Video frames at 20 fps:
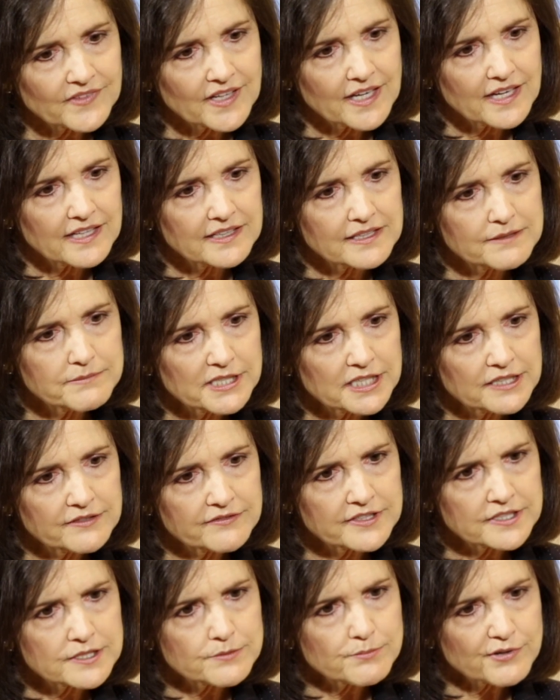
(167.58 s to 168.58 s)
and the middle
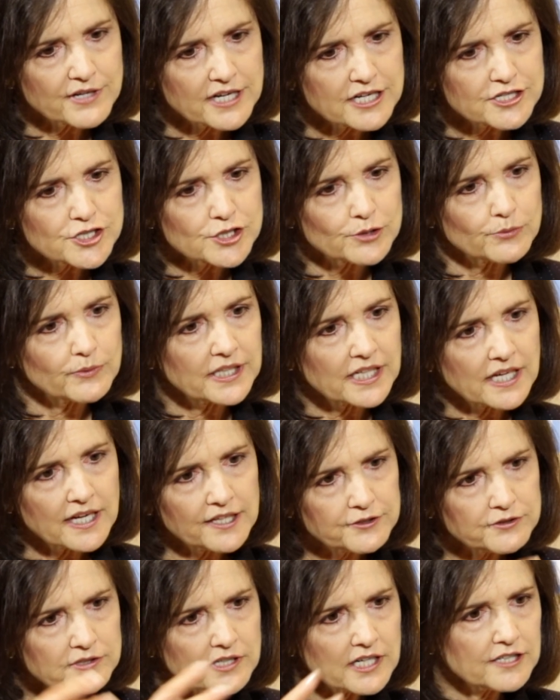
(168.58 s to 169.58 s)
of the Depression when
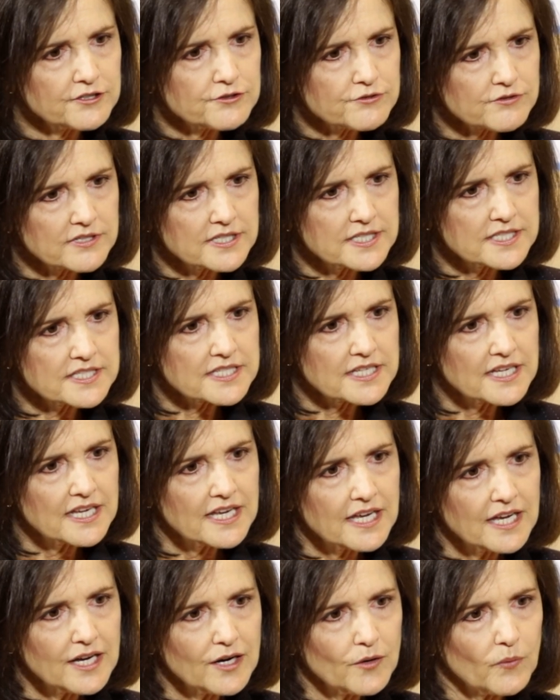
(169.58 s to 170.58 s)
other countries
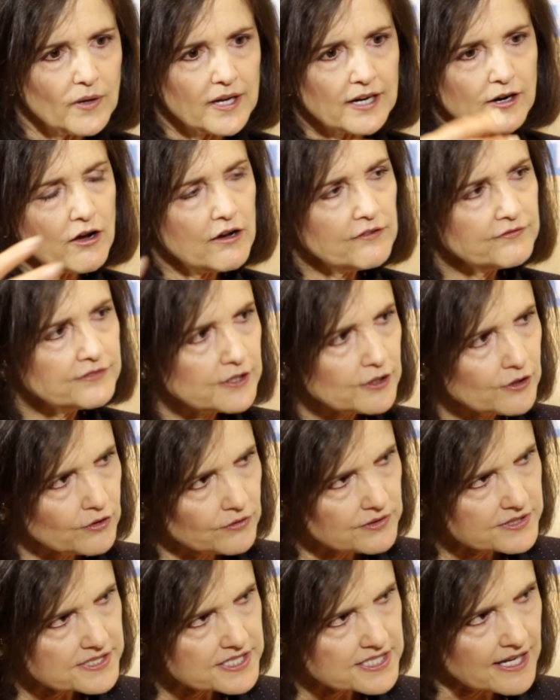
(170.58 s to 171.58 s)
went off the
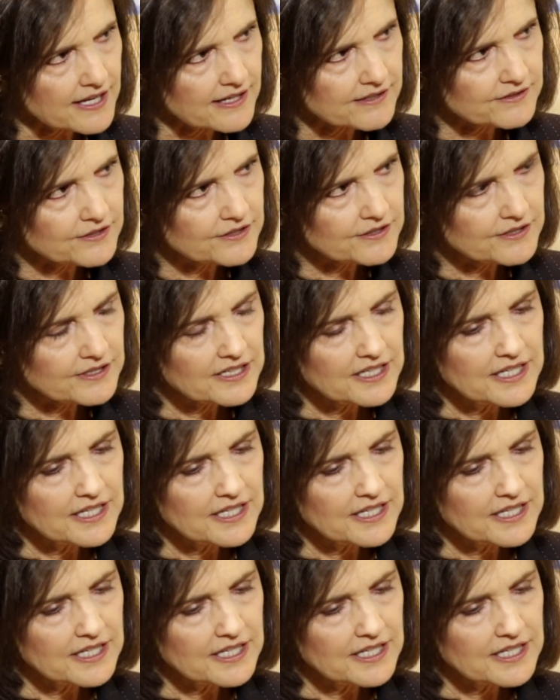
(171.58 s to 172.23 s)
gold standard,